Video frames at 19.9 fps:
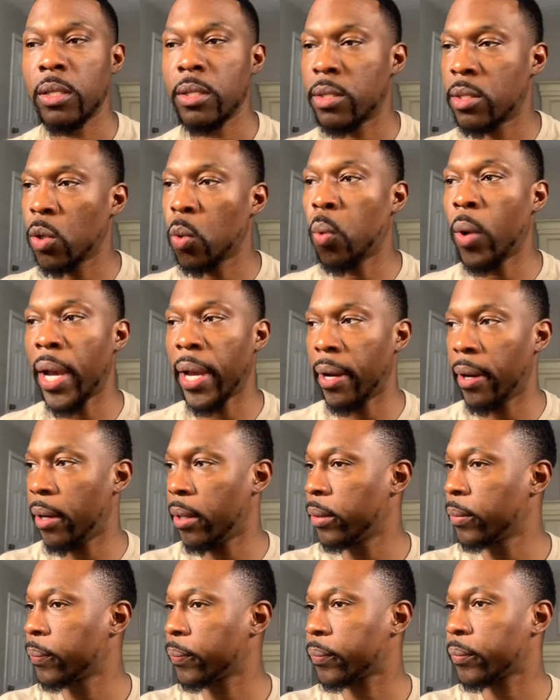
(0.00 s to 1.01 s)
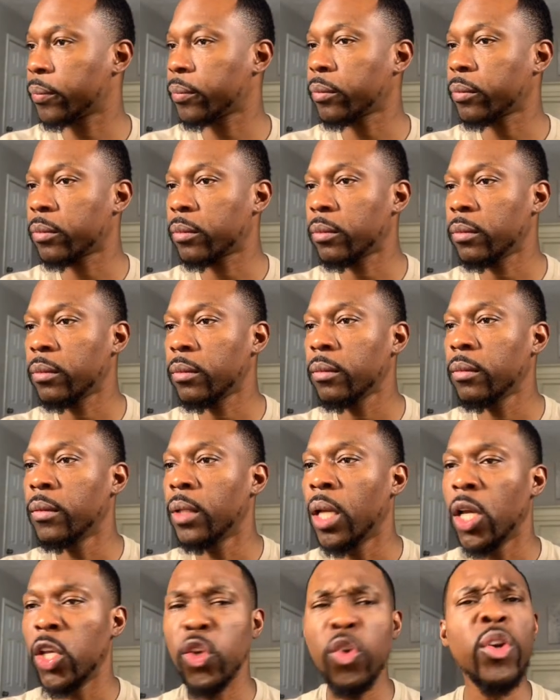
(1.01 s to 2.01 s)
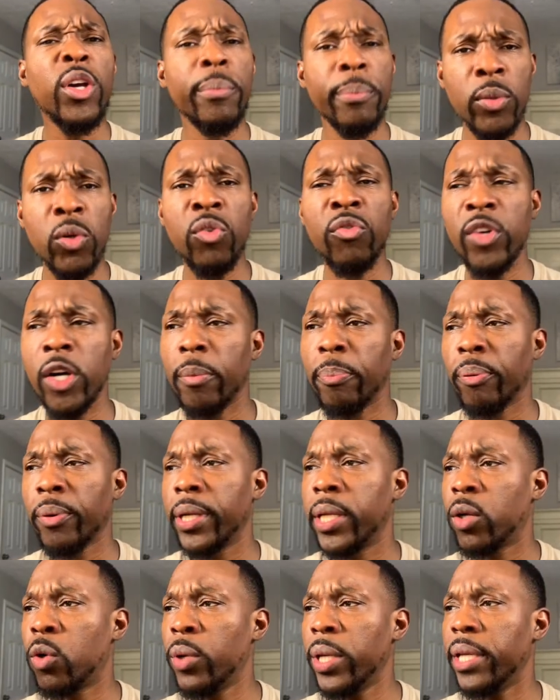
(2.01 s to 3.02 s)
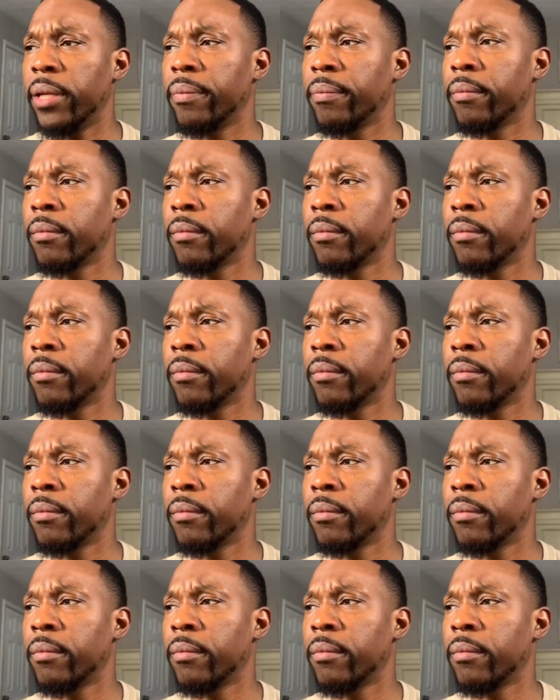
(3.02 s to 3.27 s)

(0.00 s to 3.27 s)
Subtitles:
to where you can move up pretty quick.